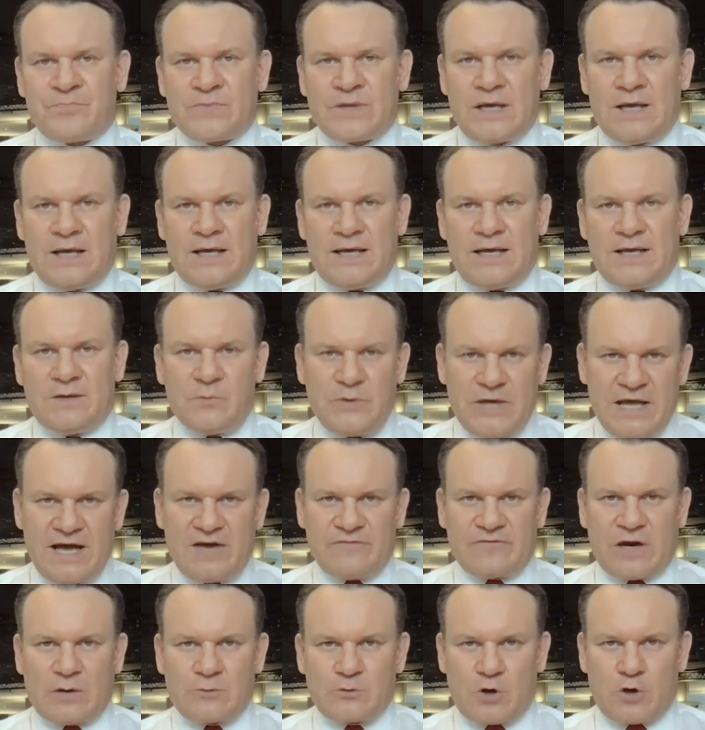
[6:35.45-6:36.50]
And we have
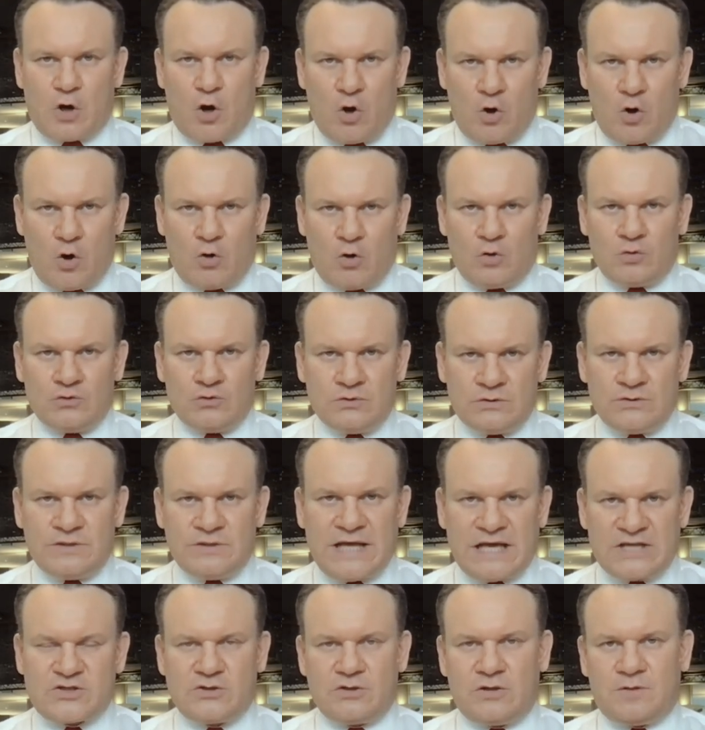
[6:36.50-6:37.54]
our own
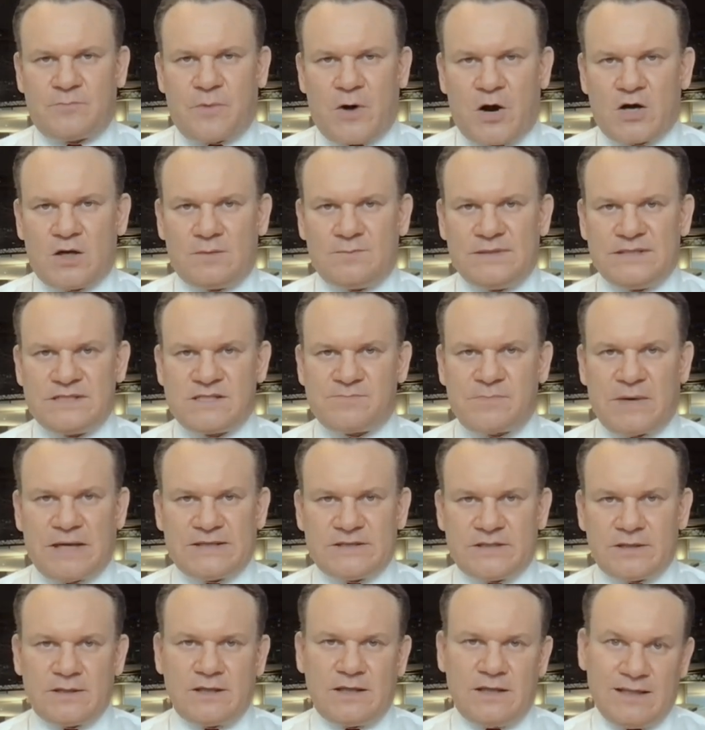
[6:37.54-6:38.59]
national parliaments, but
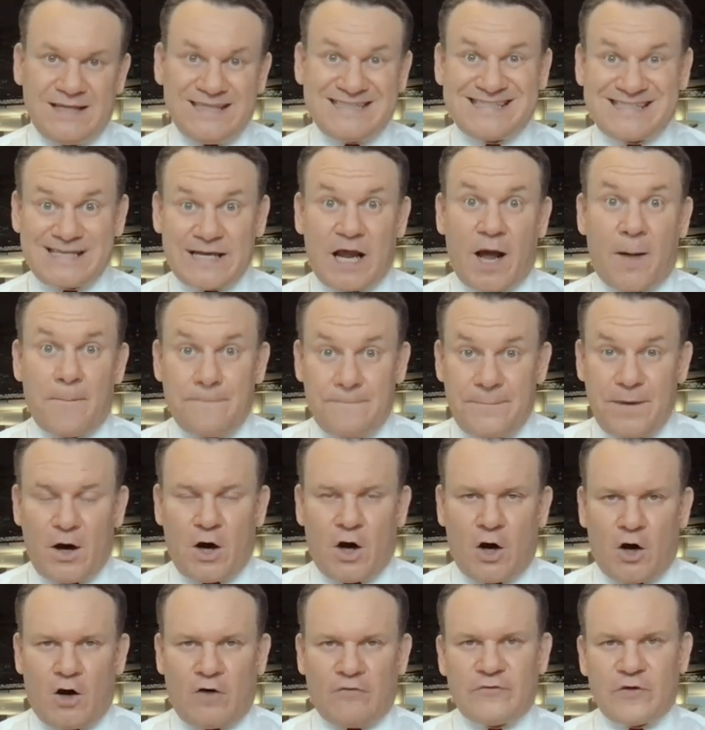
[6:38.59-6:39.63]
let's say
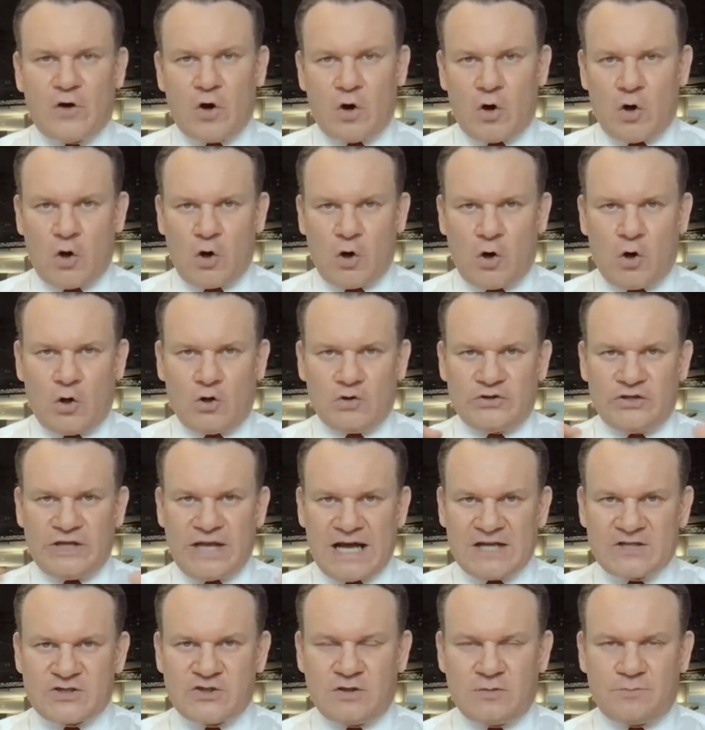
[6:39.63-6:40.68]
above all the
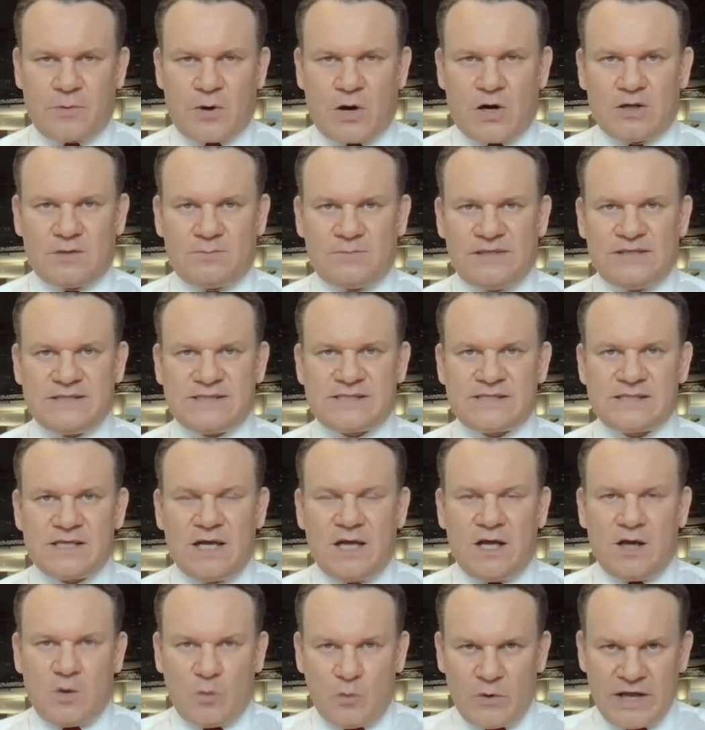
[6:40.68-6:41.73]
national parliaments,
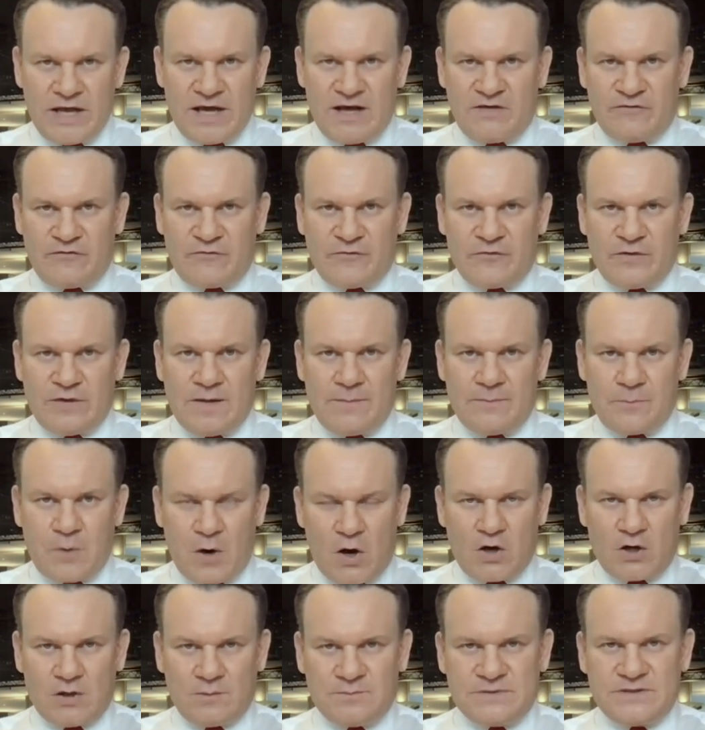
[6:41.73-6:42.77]
we have
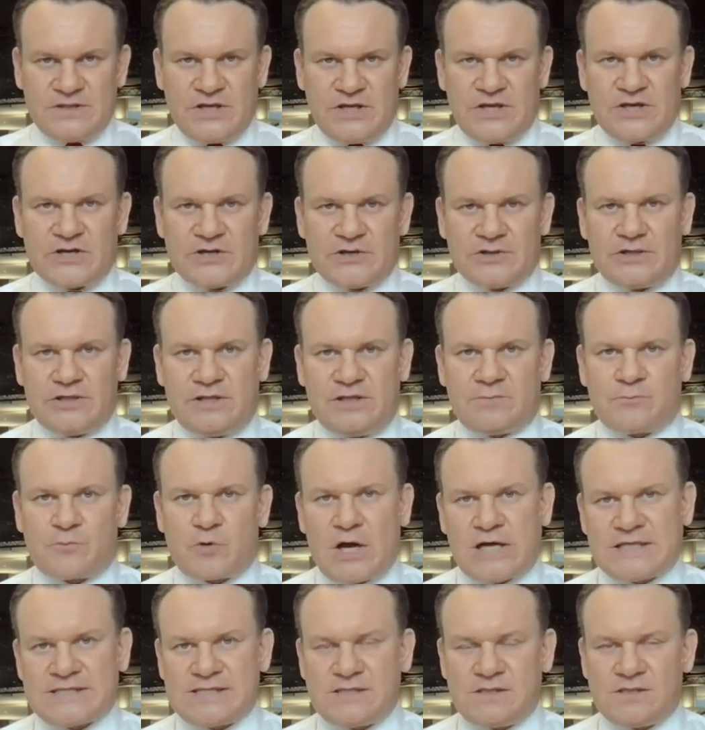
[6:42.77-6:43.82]
parliament here in
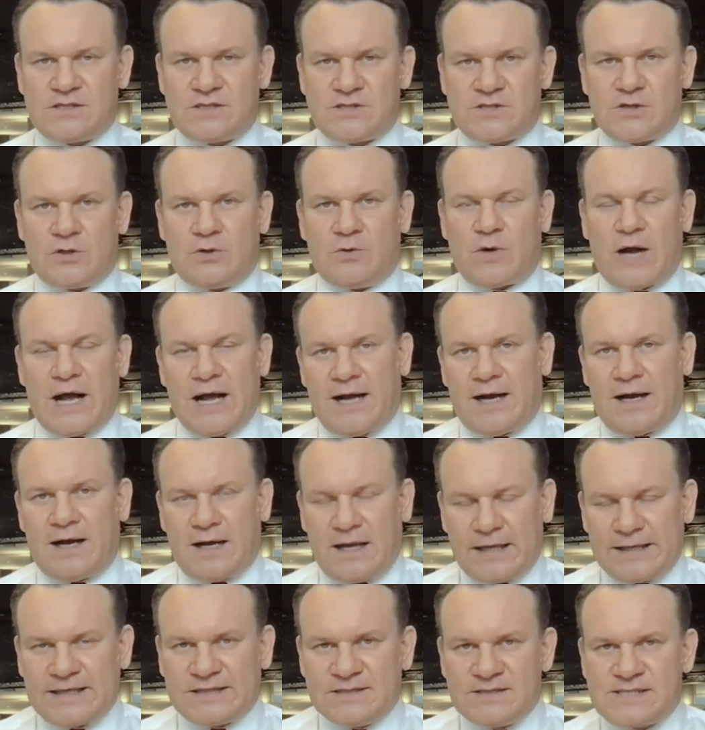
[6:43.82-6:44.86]
Brussels. So
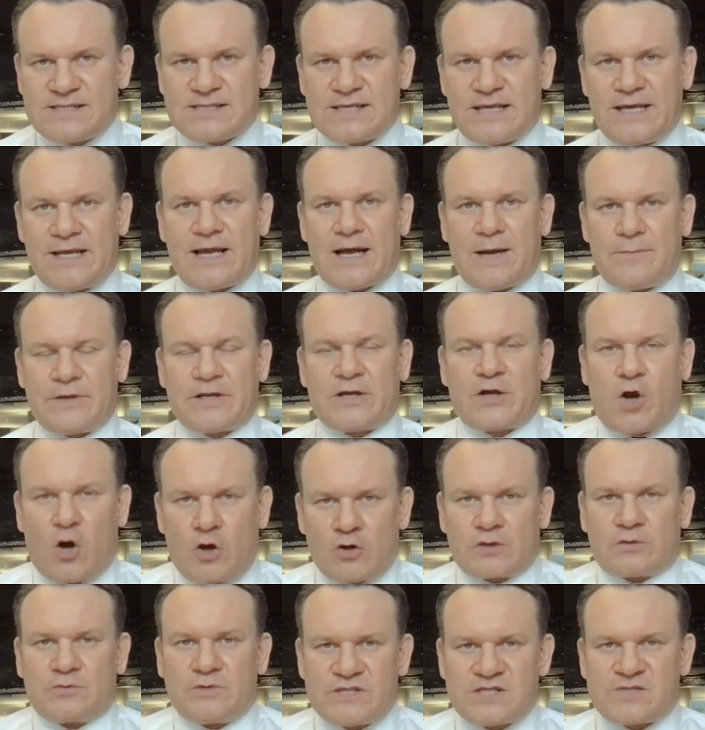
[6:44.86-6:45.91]
I can say I'm a
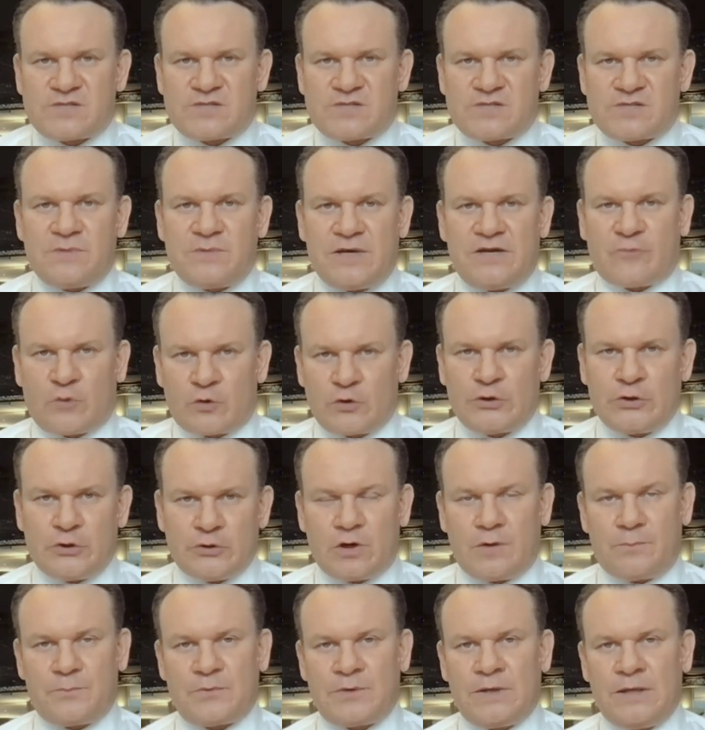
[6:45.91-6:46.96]
congressman for
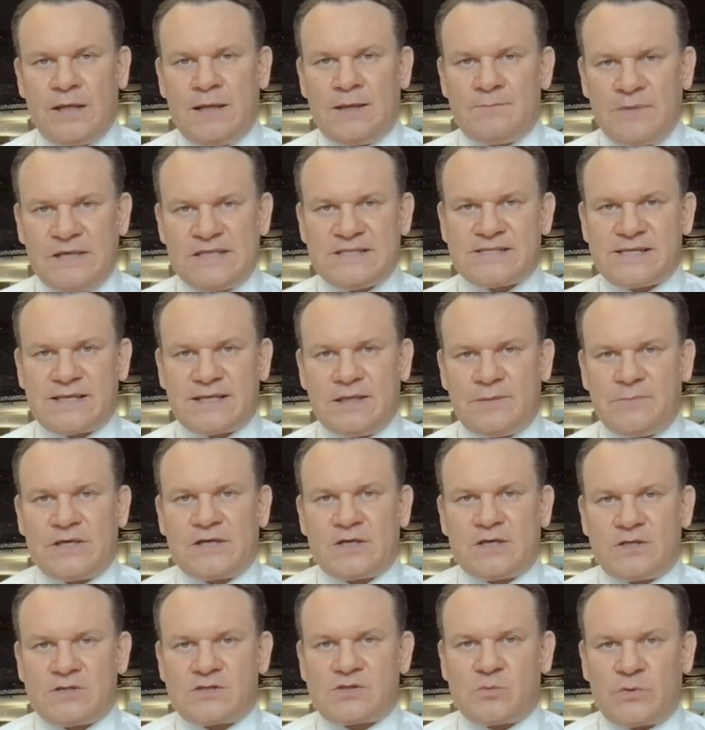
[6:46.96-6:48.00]
Europe, yeah. basically,
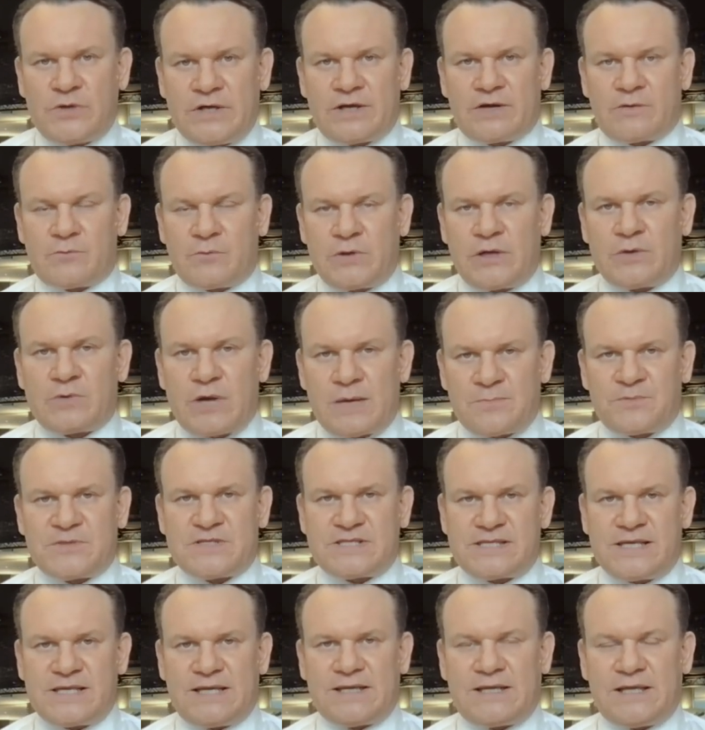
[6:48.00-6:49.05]
because we
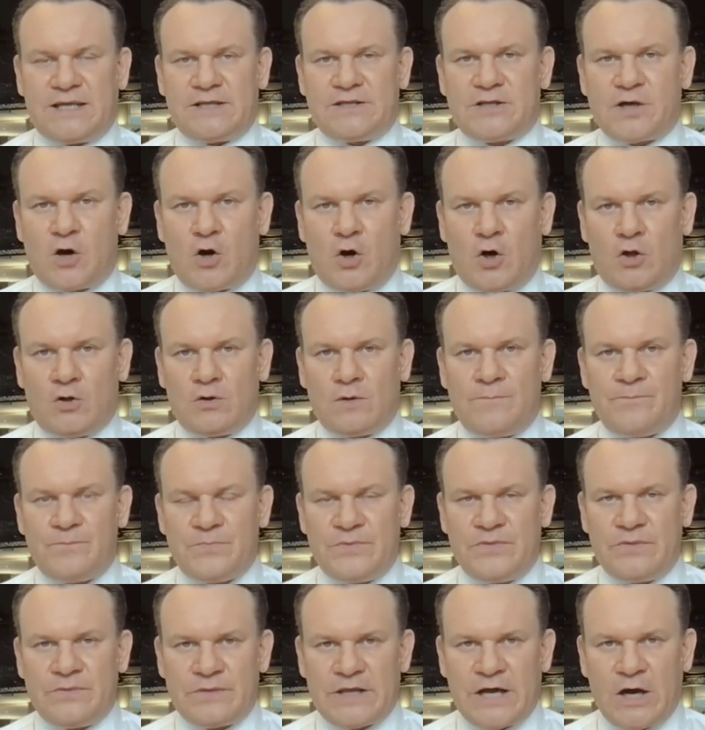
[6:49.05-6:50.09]
representing the
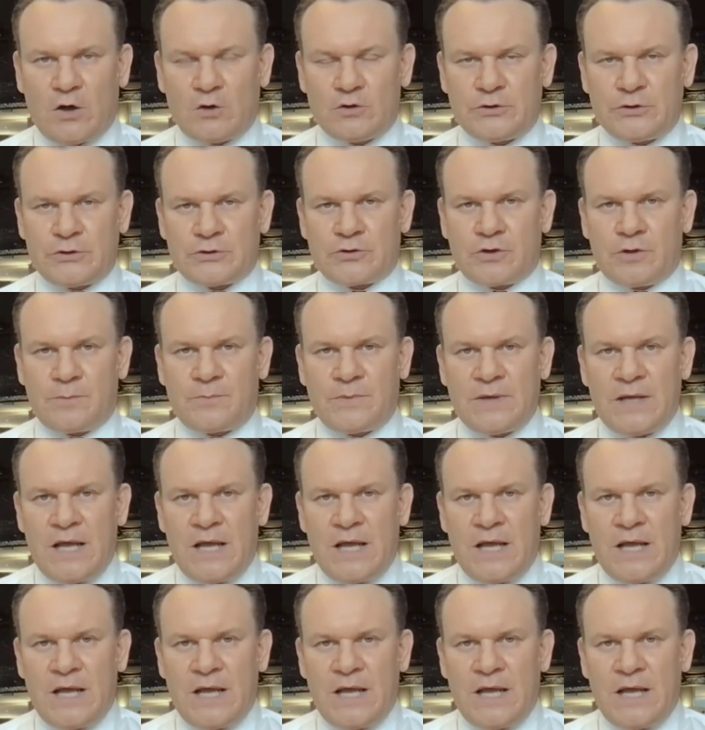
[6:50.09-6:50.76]
whole Europe.